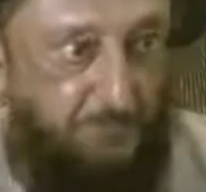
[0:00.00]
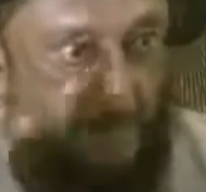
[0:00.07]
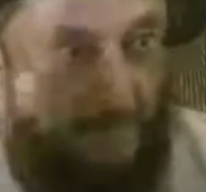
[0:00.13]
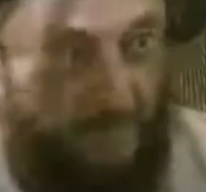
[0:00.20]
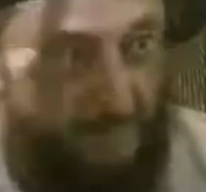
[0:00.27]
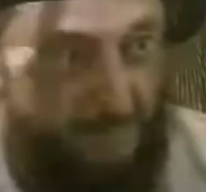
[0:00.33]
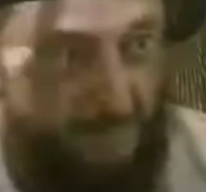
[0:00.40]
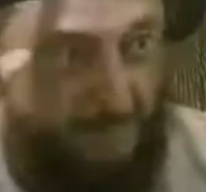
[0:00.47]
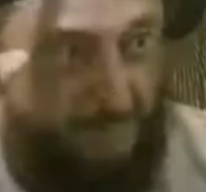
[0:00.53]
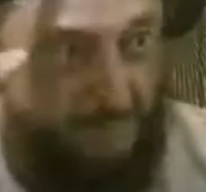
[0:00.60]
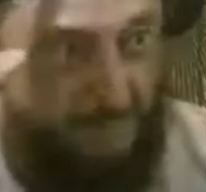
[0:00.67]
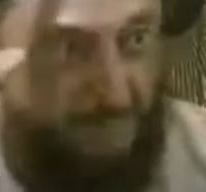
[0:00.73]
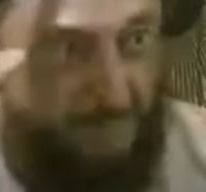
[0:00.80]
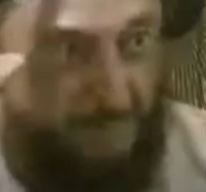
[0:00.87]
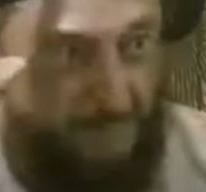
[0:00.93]
A
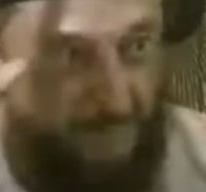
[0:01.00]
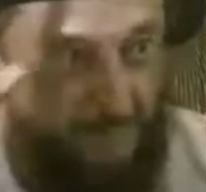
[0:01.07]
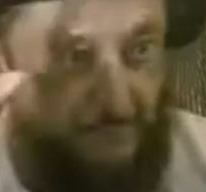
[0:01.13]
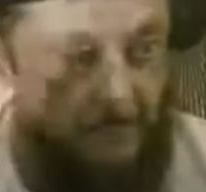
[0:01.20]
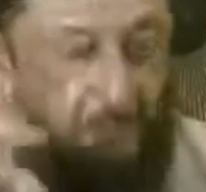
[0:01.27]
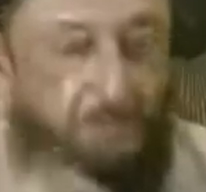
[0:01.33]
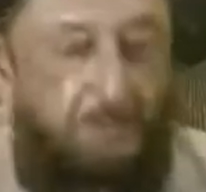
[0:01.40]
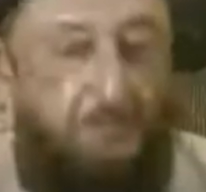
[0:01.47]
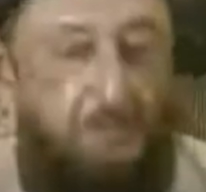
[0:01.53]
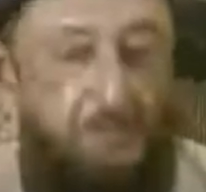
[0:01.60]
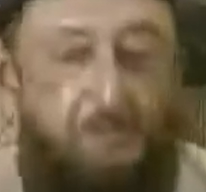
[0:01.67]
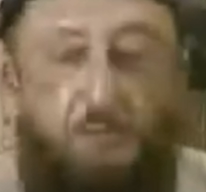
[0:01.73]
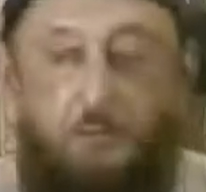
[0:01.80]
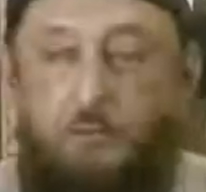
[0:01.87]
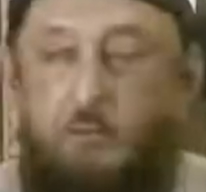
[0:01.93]
divine intervention
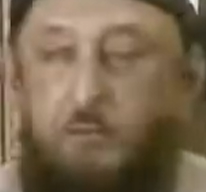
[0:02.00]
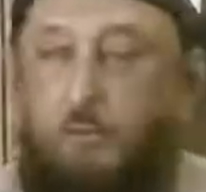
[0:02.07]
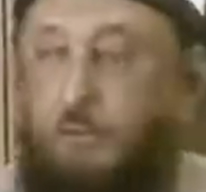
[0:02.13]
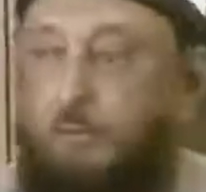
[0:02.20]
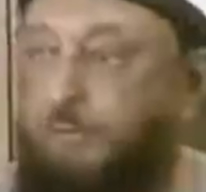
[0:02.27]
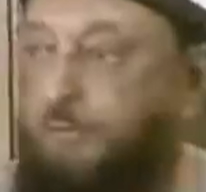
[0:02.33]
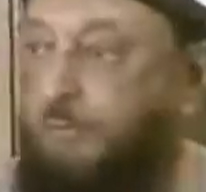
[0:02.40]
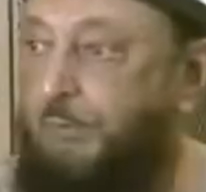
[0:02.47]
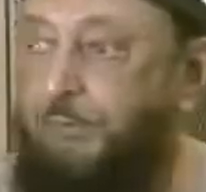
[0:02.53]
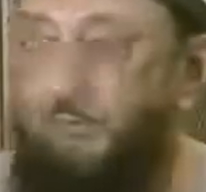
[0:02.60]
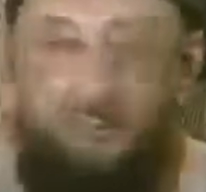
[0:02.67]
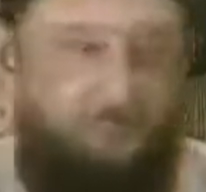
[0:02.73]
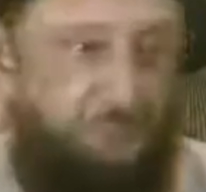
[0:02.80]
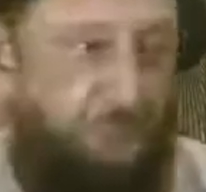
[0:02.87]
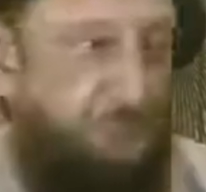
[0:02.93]

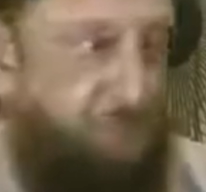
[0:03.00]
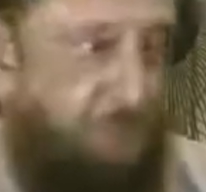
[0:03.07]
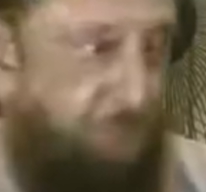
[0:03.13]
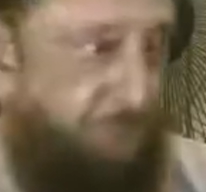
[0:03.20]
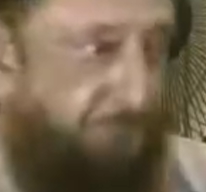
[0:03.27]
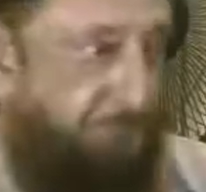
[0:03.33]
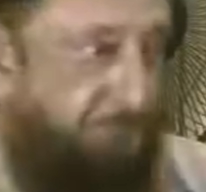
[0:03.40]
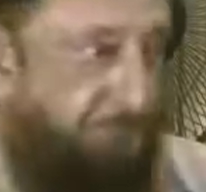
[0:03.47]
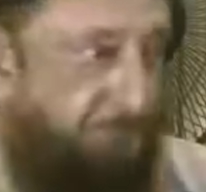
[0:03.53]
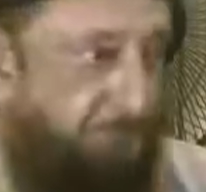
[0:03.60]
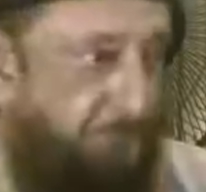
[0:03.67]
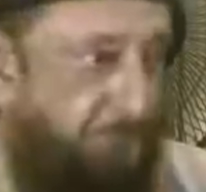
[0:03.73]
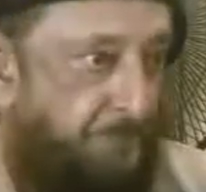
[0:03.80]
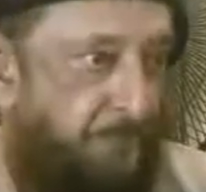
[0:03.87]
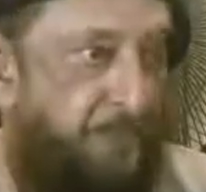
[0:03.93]
caused your destruction.
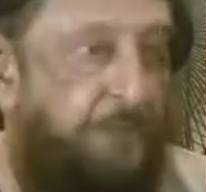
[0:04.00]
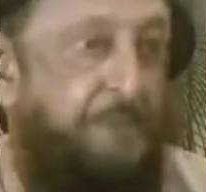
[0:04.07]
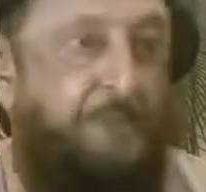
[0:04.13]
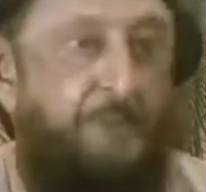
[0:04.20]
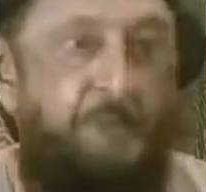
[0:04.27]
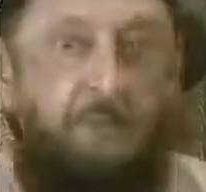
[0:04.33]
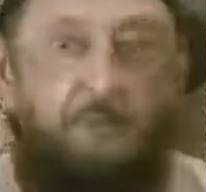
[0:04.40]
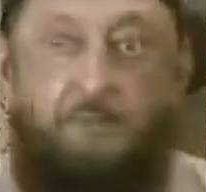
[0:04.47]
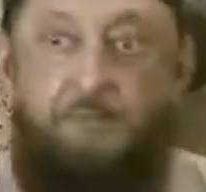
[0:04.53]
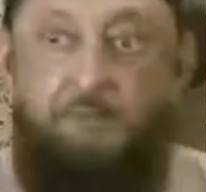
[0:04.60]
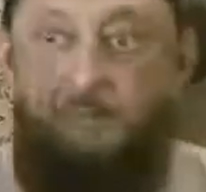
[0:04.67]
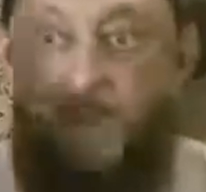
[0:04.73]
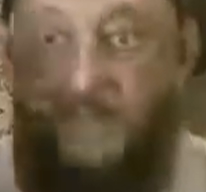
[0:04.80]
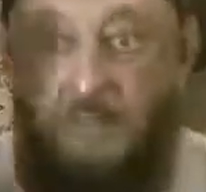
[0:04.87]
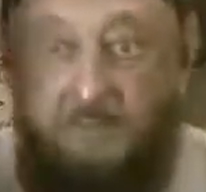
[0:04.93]

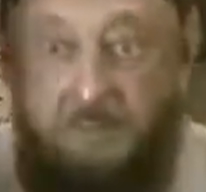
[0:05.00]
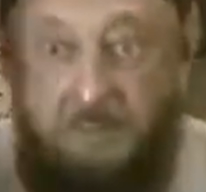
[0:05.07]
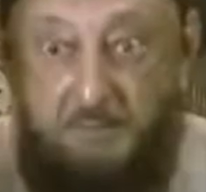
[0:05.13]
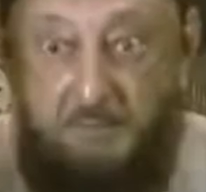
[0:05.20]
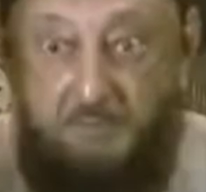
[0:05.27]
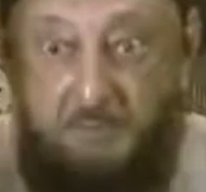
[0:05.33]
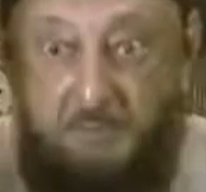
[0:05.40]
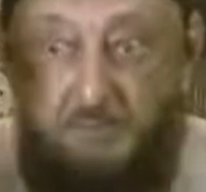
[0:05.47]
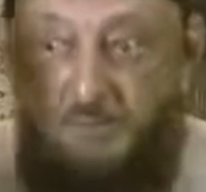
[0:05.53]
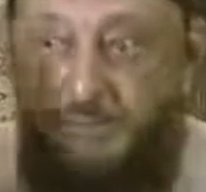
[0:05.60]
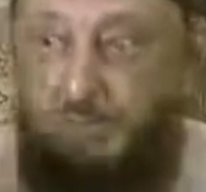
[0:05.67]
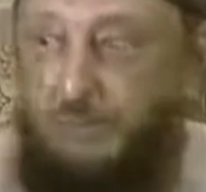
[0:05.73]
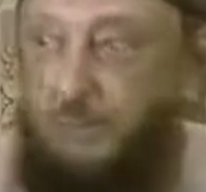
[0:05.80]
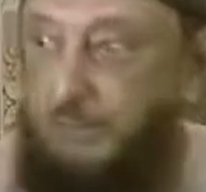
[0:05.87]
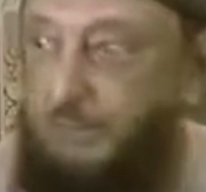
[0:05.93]
A divine
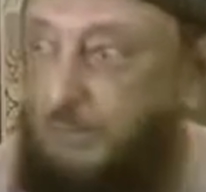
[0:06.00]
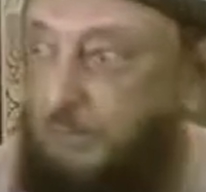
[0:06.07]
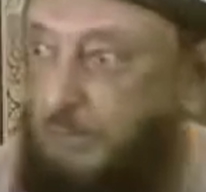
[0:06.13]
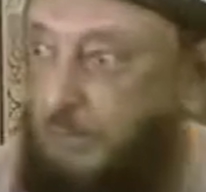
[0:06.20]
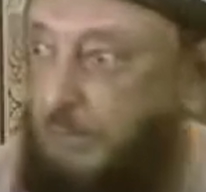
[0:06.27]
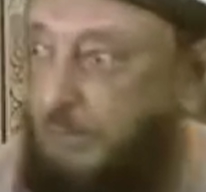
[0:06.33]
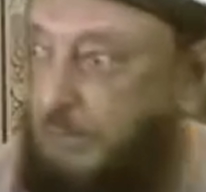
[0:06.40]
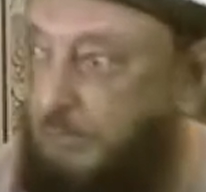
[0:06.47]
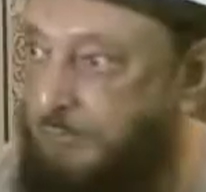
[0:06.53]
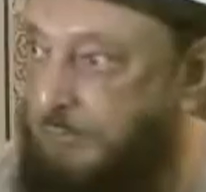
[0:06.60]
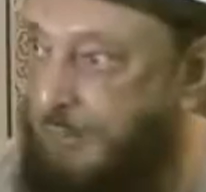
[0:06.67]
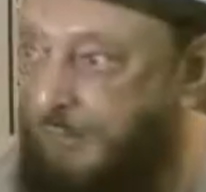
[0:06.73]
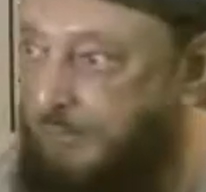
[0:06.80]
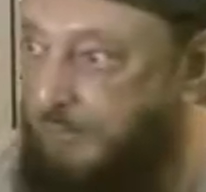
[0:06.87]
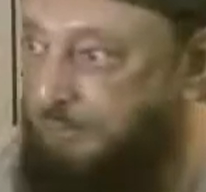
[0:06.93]
intervention will
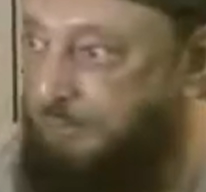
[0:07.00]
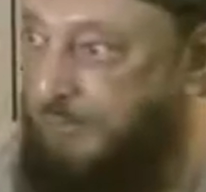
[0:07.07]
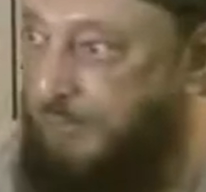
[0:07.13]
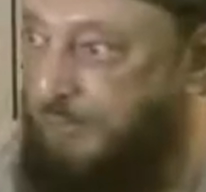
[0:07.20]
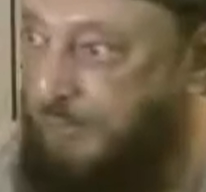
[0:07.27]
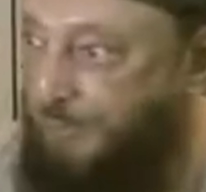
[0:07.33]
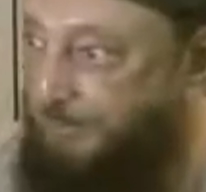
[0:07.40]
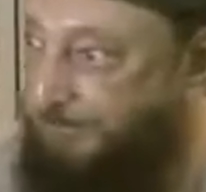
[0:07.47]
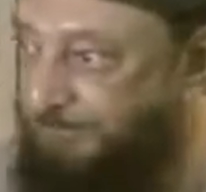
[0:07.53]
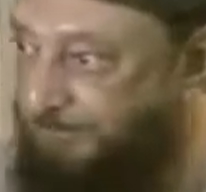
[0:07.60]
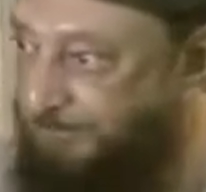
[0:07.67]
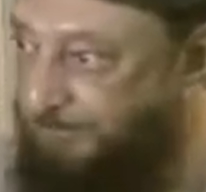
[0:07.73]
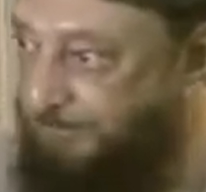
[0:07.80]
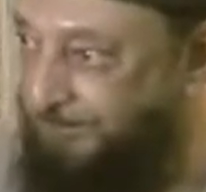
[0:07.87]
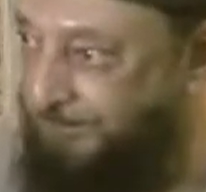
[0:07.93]
cause their
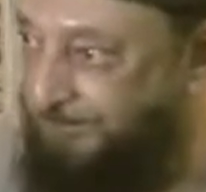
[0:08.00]
destruction.